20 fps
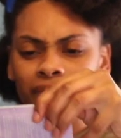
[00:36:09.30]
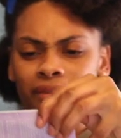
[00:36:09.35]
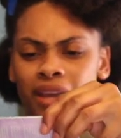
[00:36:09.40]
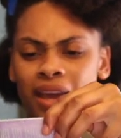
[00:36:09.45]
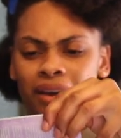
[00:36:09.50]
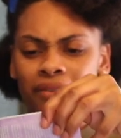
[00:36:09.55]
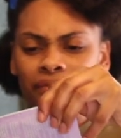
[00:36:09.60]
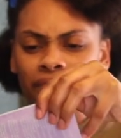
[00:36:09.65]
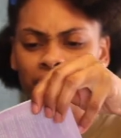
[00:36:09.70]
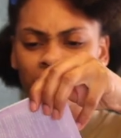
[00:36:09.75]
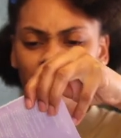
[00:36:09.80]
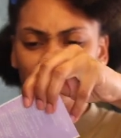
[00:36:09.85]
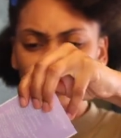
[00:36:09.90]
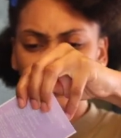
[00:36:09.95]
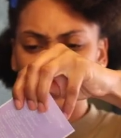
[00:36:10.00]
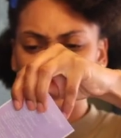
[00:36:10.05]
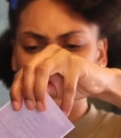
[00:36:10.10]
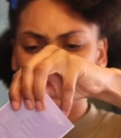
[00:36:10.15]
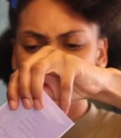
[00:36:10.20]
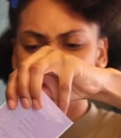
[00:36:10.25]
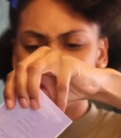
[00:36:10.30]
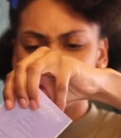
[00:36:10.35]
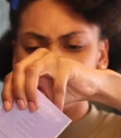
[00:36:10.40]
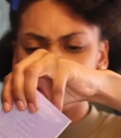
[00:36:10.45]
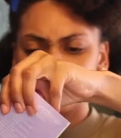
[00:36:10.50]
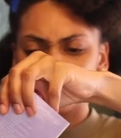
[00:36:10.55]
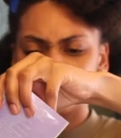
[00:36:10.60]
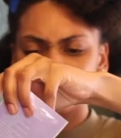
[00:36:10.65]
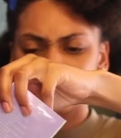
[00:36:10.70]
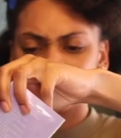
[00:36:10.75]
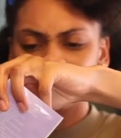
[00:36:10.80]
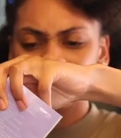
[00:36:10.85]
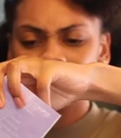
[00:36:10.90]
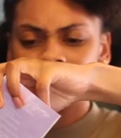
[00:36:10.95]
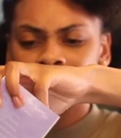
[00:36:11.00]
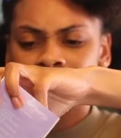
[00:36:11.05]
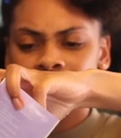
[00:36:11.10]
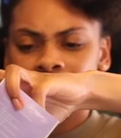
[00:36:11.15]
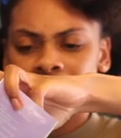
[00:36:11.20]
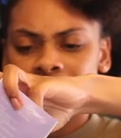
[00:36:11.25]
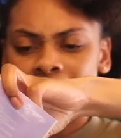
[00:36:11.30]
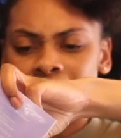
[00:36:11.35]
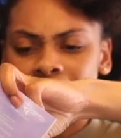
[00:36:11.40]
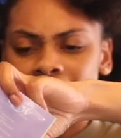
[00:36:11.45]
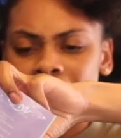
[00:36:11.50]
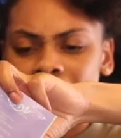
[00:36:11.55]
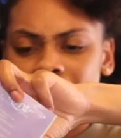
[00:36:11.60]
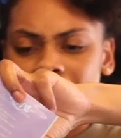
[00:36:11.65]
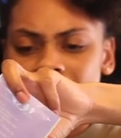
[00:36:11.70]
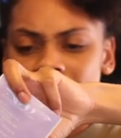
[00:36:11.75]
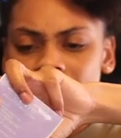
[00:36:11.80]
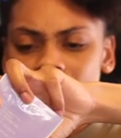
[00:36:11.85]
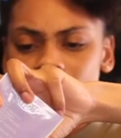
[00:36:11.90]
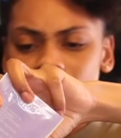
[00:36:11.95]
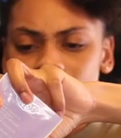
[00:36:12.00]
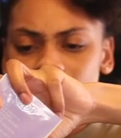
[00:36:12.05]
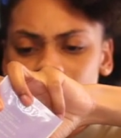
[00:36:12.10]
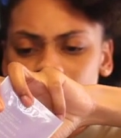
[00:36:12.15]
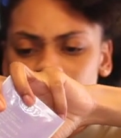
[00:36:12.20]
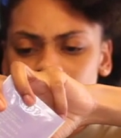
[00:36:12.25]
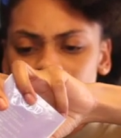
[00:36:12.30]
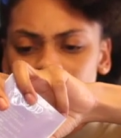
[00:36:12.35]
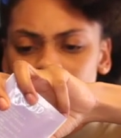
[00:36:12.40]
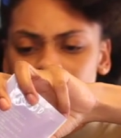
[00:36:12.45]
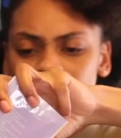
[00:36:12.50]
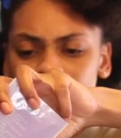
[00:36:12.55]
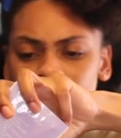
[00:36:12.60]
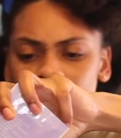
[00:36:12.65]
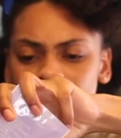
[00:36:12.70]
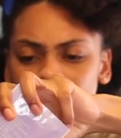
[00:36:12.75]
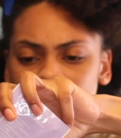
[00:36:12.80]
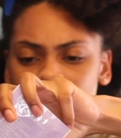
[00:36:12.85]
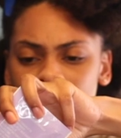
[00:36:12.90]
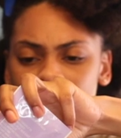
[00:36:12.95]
at first it says set the timer for 20 minutes,